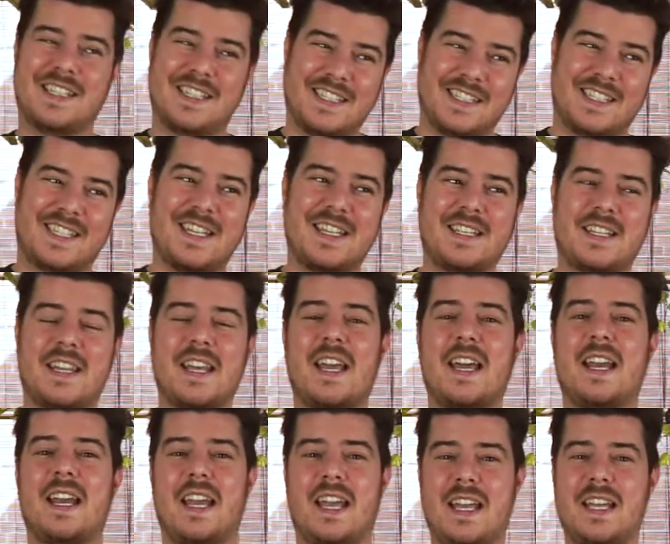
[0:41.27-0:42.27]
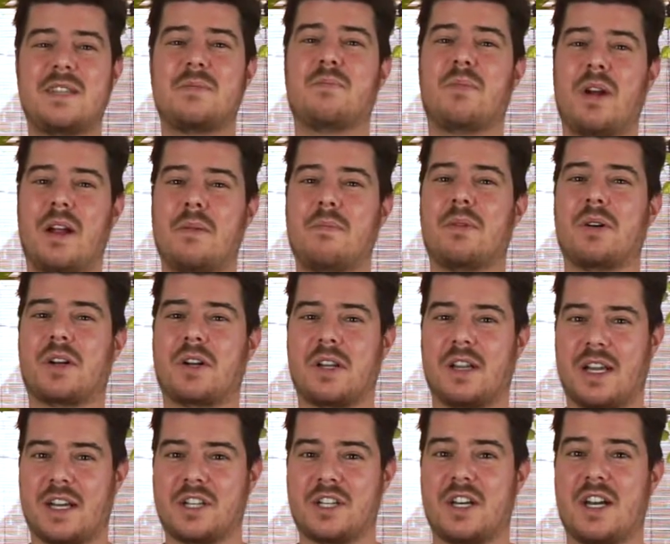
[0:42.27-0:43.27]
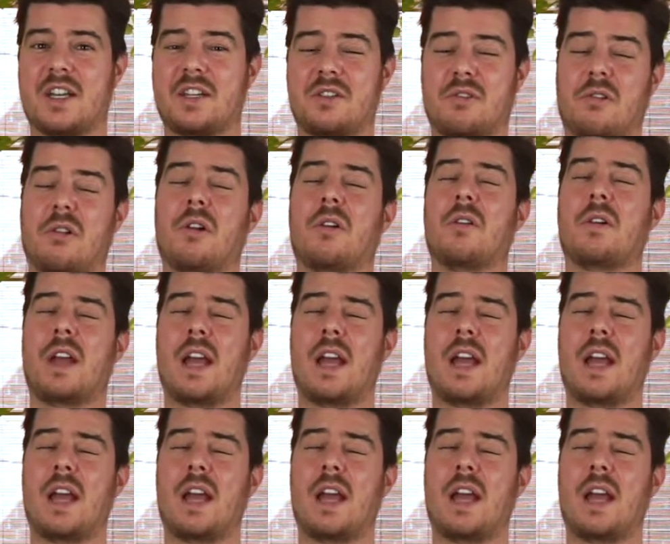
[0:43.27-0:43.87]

since then, his bread book collection has grown